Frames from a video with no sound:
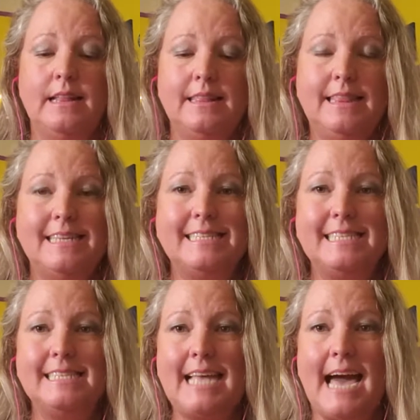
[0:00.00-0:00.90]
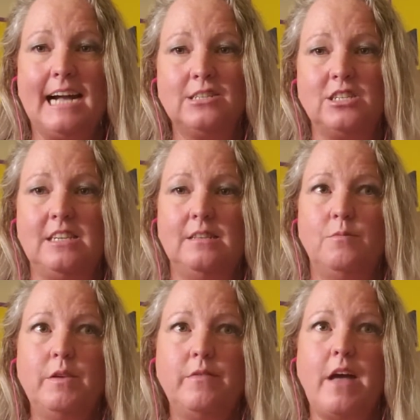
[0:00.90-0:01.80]
This is action.
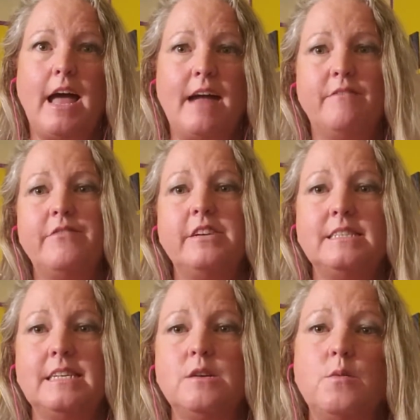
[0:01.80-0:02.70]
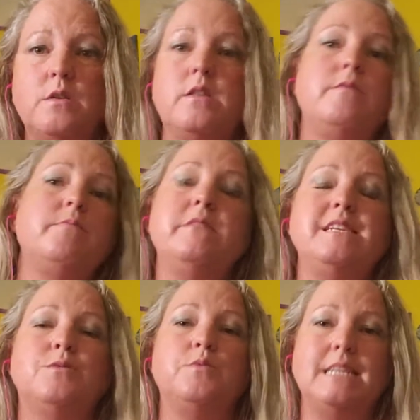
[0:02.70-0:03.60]
Every single one of
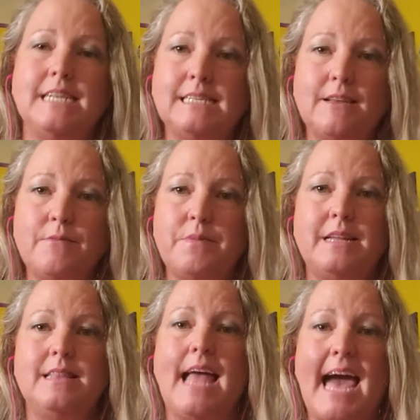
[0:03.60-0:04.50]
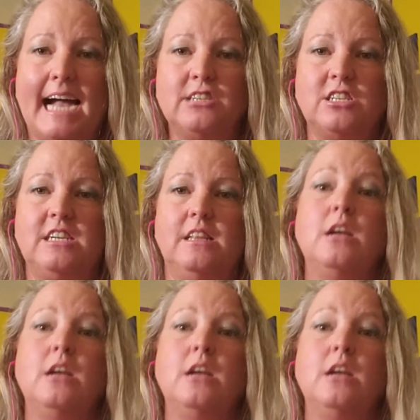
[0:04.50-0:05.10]
these readings have been action.